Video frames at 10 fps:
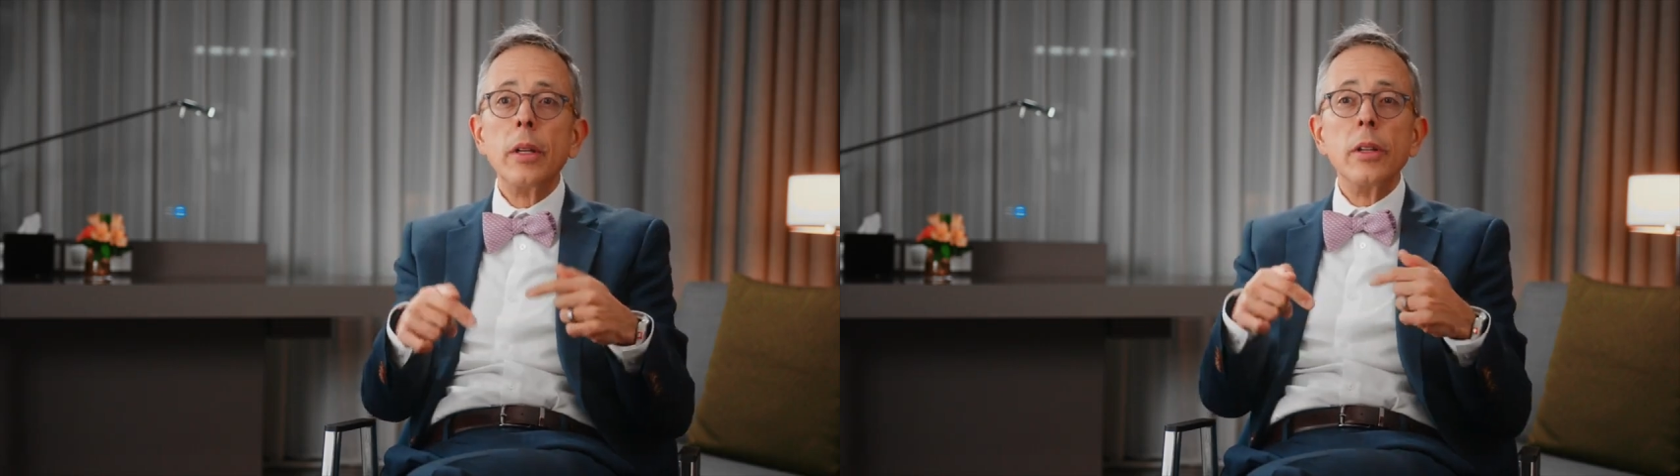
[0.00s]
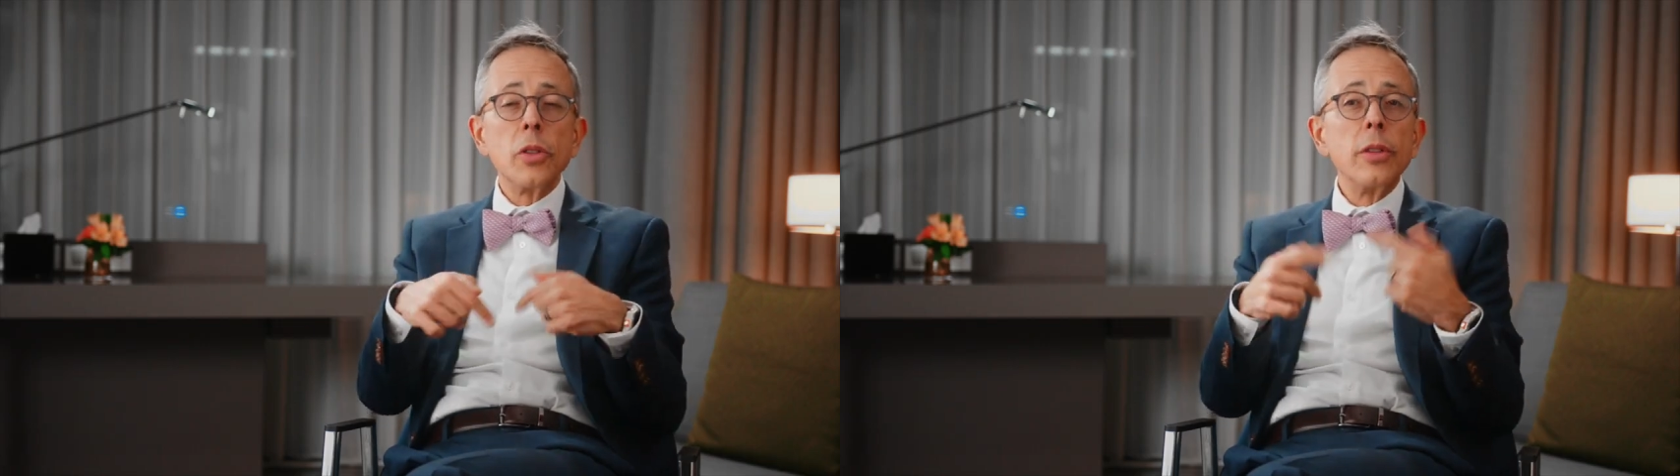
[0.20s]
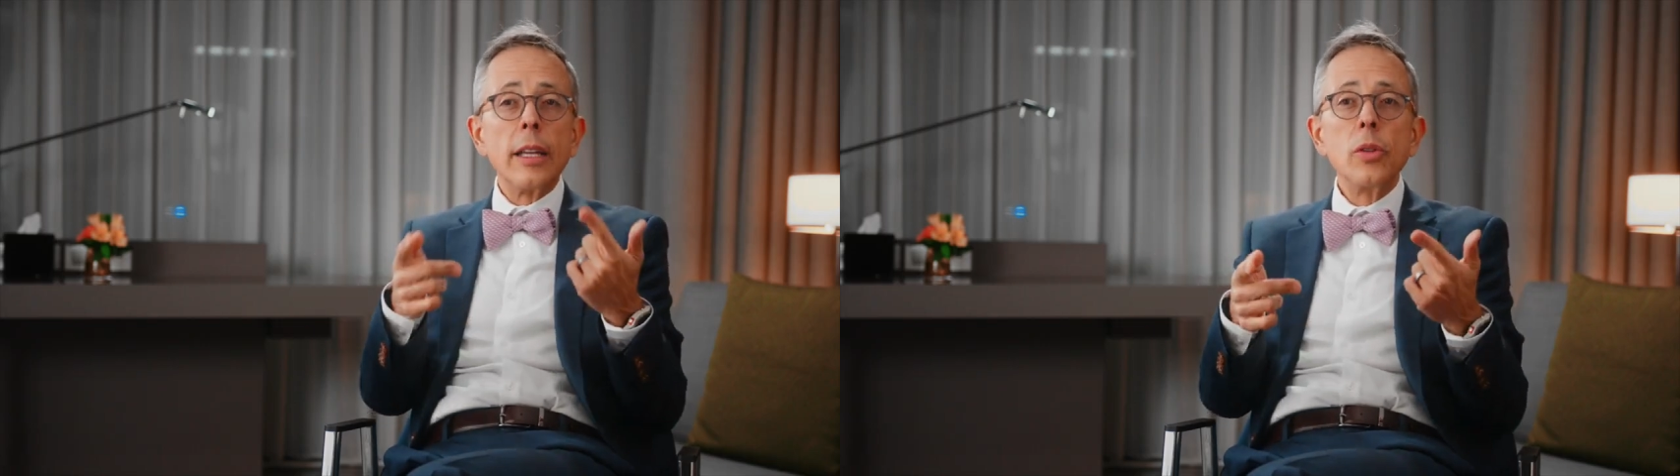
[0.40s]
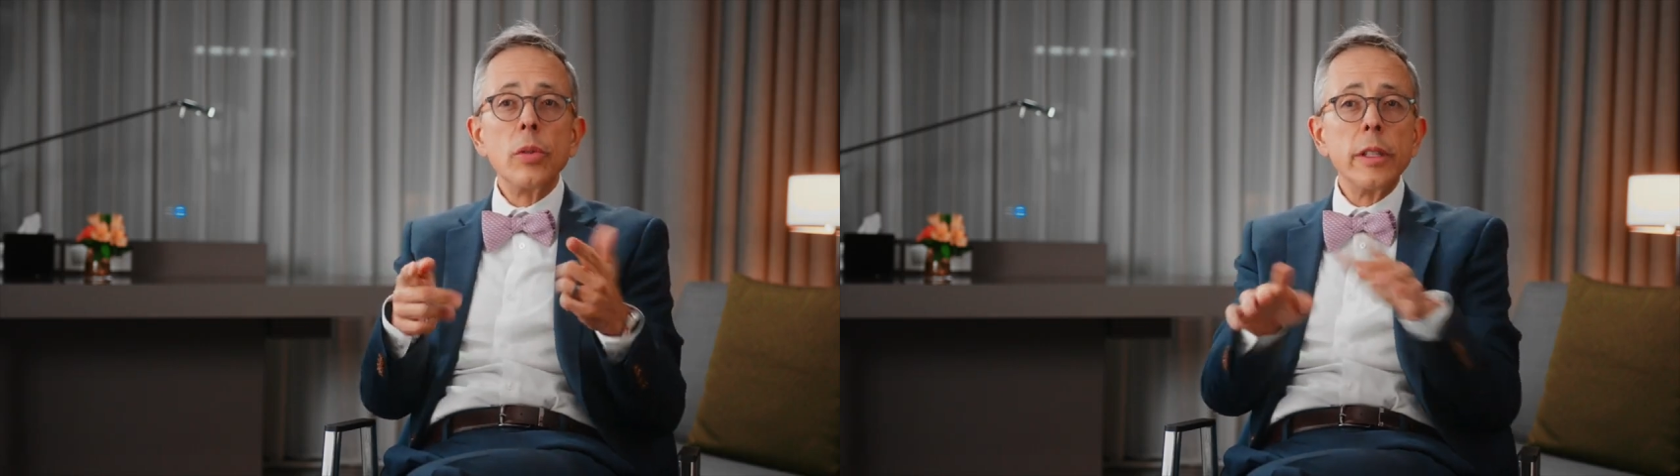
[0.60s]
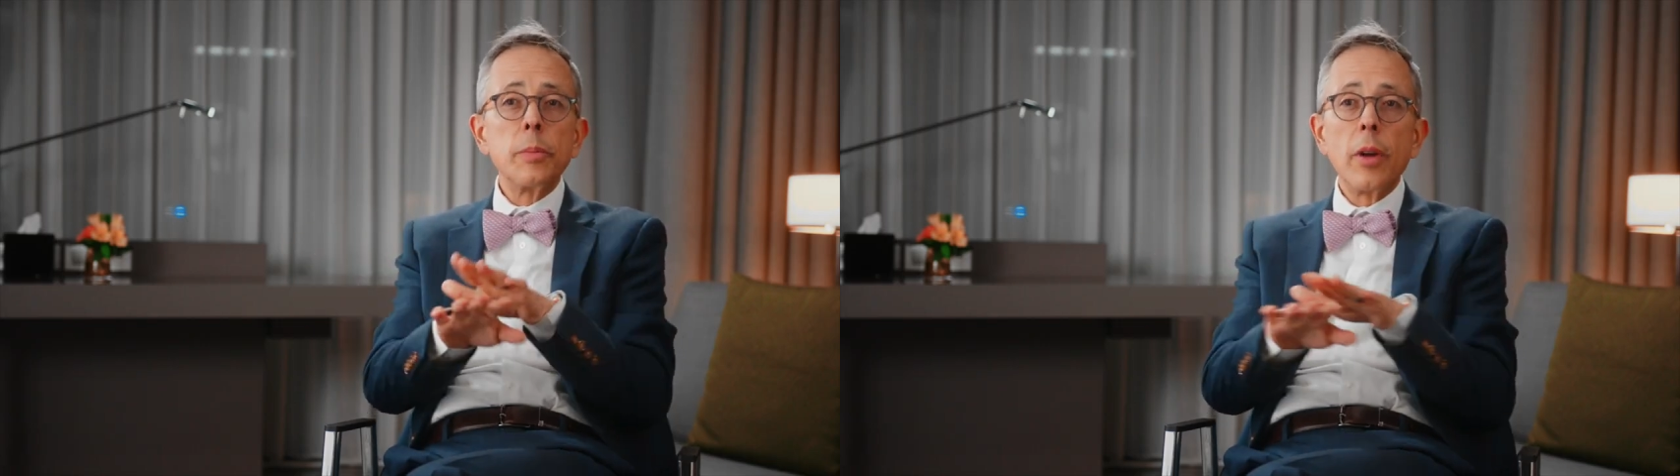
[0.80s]
so that too
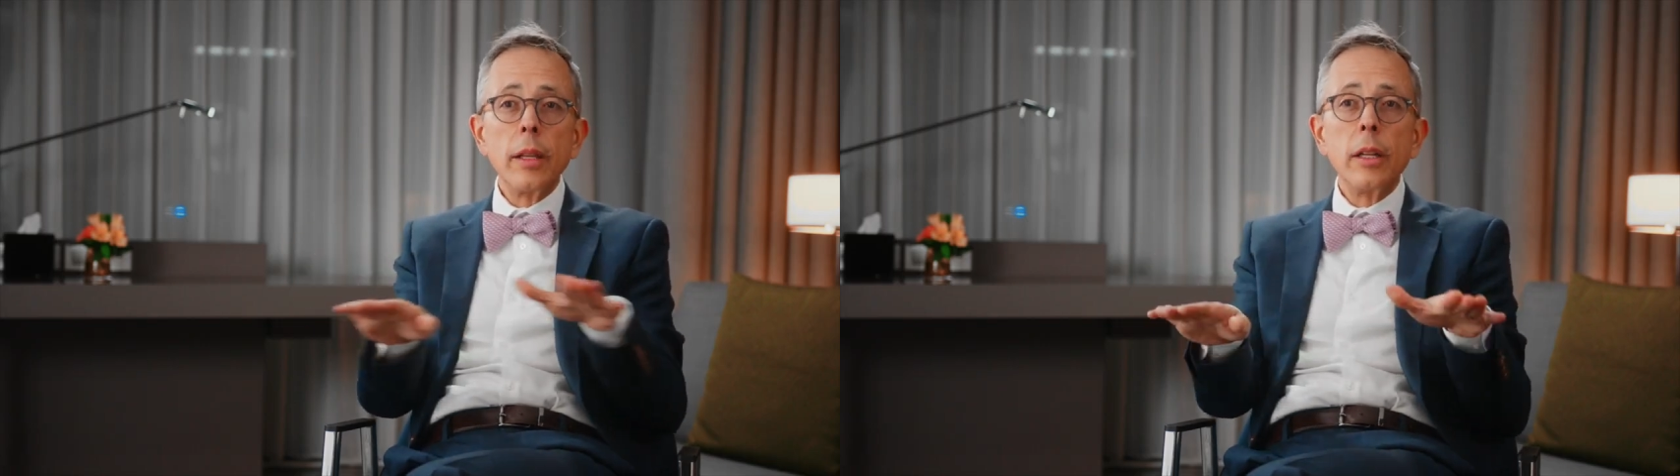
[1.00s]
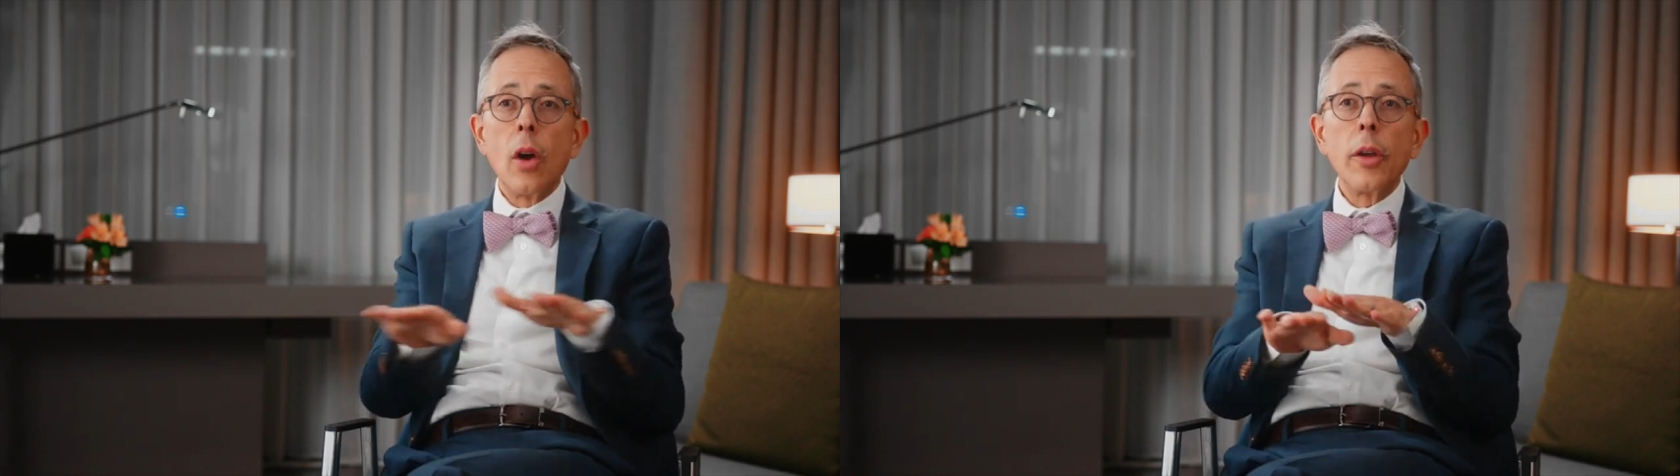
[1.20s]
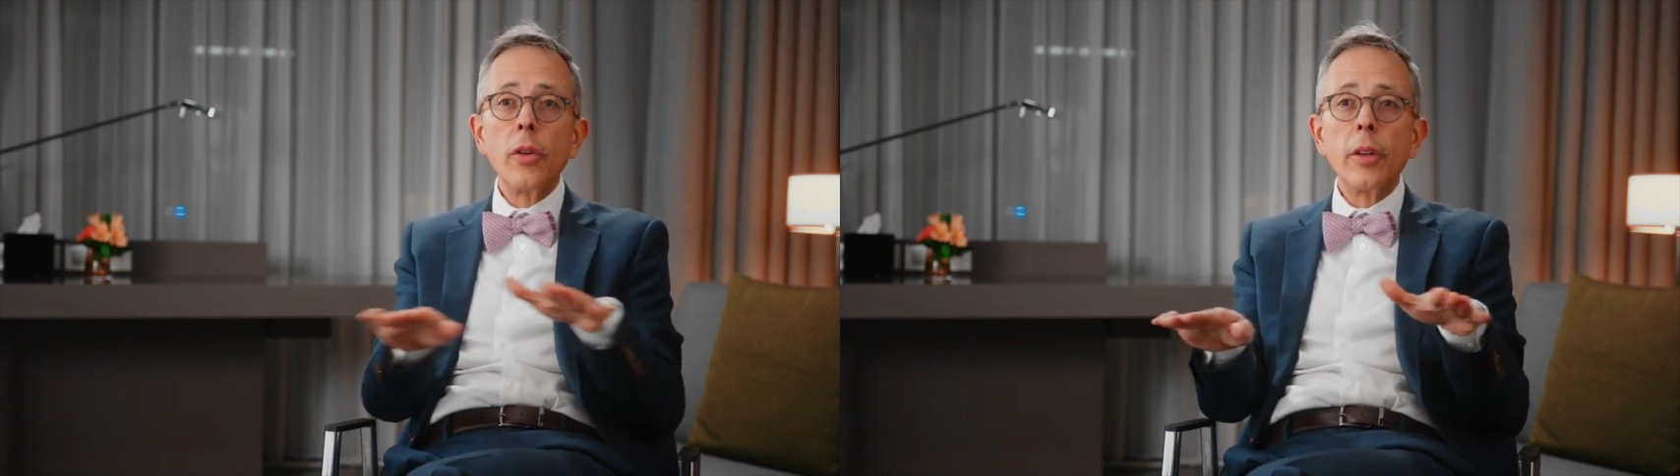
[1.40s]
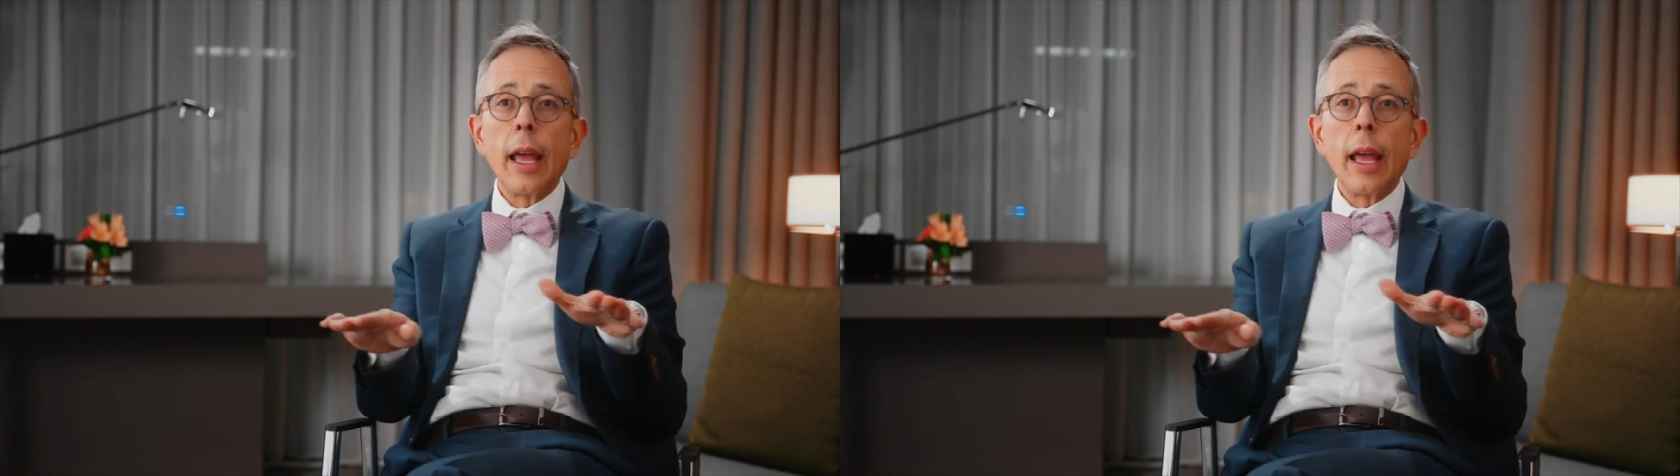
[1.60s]
is probably not a good